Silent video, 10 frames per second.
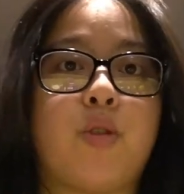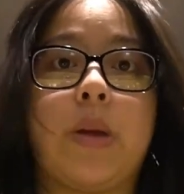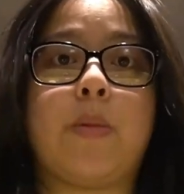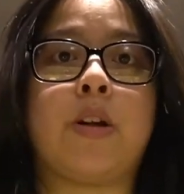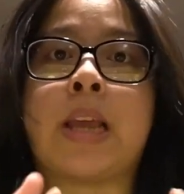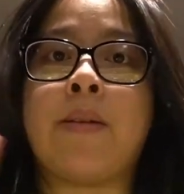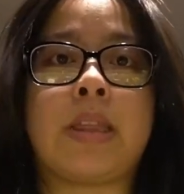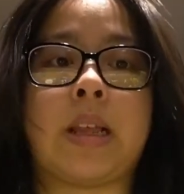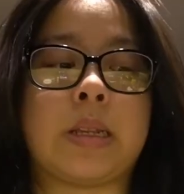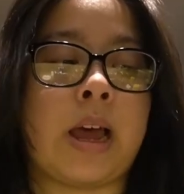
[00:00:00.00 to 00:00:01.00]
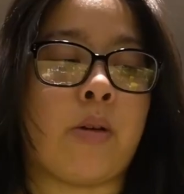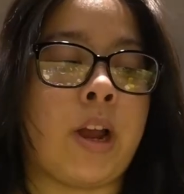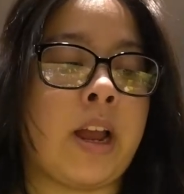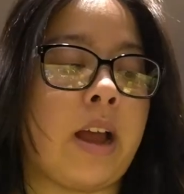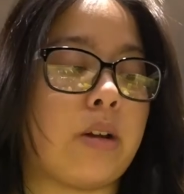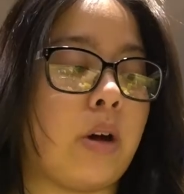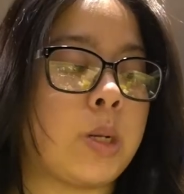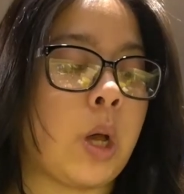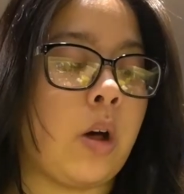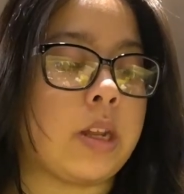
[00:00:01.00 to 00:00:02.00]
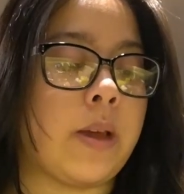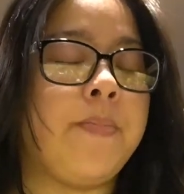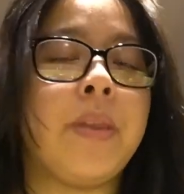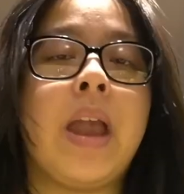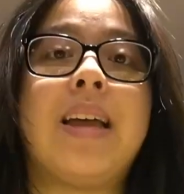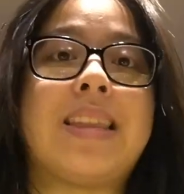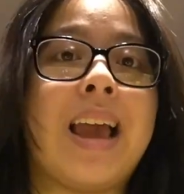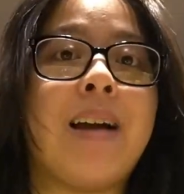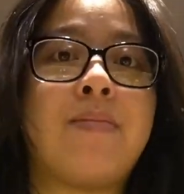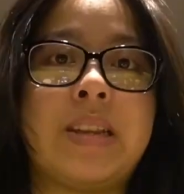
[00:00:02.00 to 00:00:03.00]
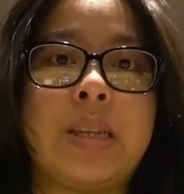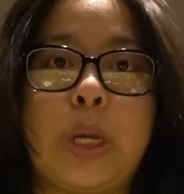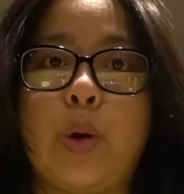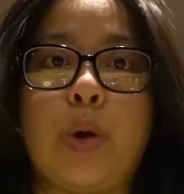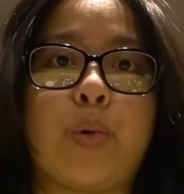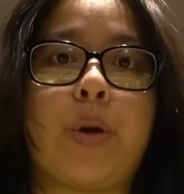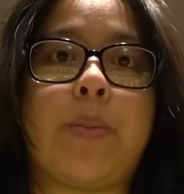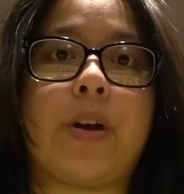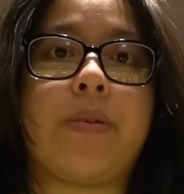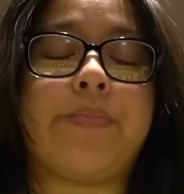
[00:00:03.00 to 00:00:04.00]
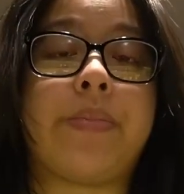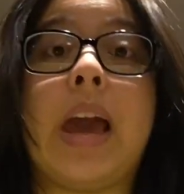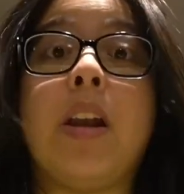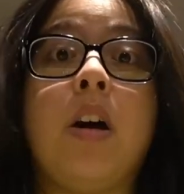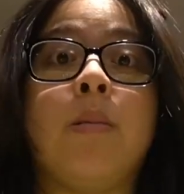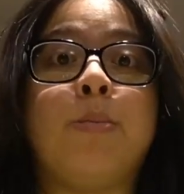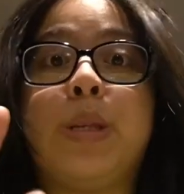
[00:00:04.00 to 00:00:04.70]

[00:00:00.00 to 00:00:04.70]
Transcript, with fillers: creamers, everything's at, right? I go into Aldi. They have zero creamer at all